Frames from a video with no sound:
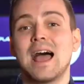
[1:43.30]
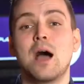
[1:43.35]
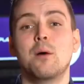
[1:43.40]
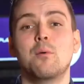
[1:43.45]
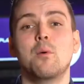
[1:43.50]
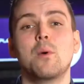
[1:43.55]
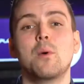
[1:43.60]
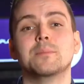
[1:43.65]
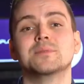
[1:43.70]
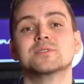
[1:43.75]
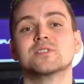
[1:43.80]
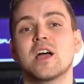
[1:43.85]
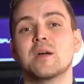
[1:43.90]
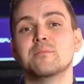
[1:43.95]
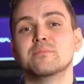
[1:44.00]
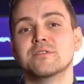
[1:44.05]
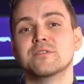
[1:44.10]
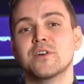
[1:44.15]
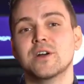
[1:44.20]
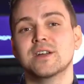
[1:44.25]
Our website
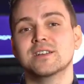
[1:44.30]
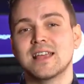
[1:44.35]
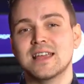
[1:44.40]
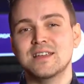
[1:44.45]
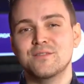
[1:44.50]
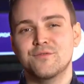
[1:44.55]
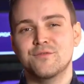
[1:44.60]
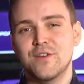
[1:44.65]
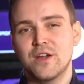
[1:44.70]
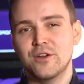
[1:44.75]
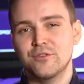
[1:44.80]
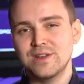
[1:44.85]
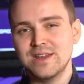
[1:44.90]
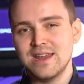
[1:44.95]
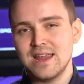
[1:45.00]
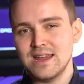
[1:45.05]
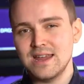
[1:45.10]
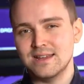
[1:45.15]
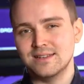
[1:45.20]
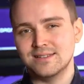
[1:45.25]
provides a very
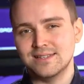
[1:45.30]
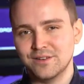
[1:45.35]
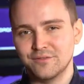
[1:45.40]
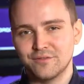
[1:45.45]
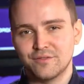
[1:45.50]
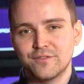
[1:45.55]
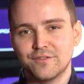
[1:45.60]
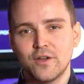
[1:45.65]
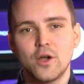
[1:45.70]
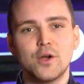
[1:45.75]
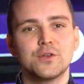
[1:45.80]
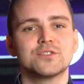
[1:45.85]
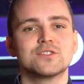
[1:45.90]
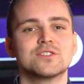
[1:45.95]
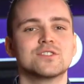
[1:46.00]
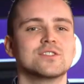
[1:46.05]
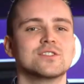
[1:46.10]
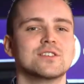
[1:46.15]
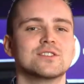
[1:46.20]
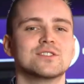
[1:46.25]
easy and fast
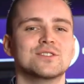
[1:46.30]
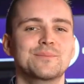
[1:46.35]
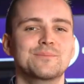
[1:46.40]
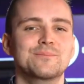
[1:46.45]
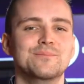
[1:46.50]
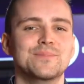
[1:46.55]
system,